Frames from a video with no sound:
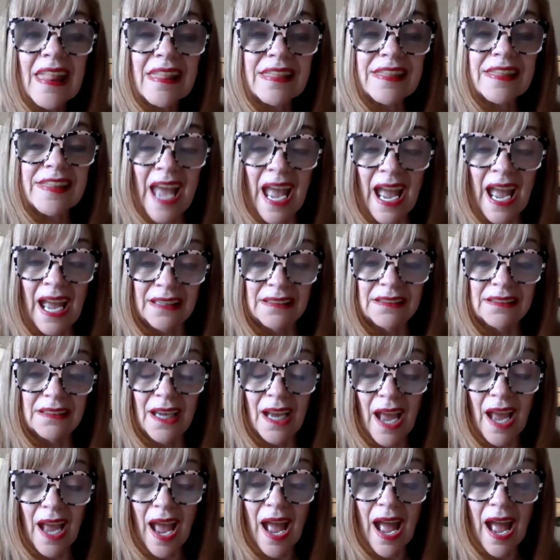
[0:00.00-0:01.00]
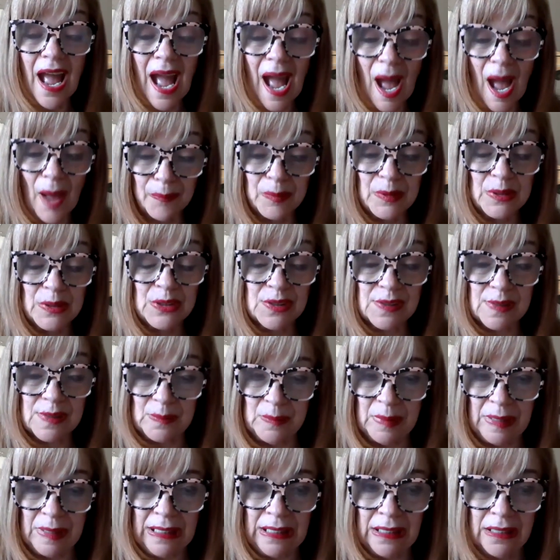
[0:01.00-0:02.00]
that happened to
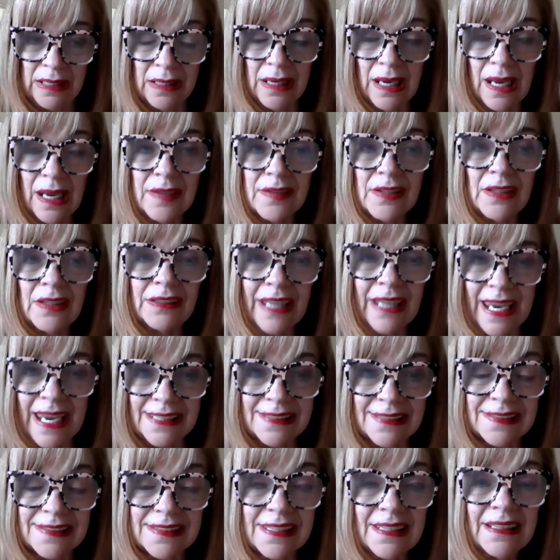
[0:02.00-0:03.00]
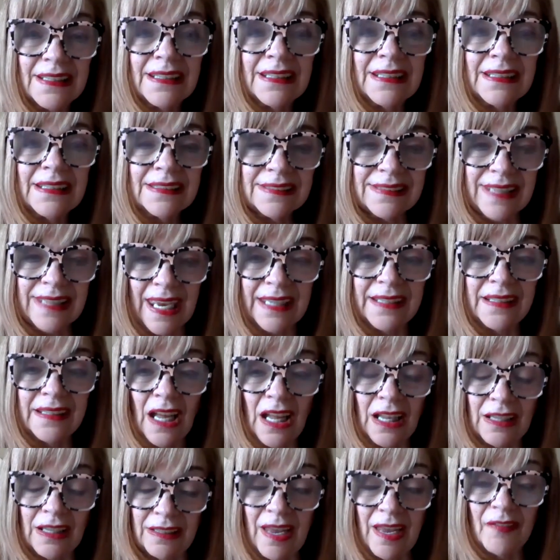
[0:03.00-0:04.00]
me in the last 10,
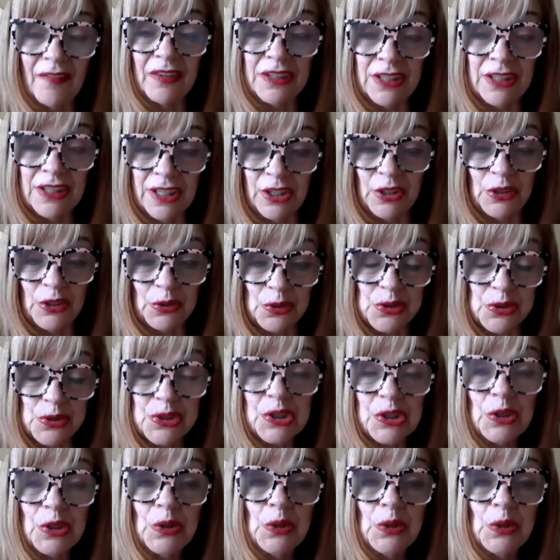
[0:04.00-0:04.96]
11 years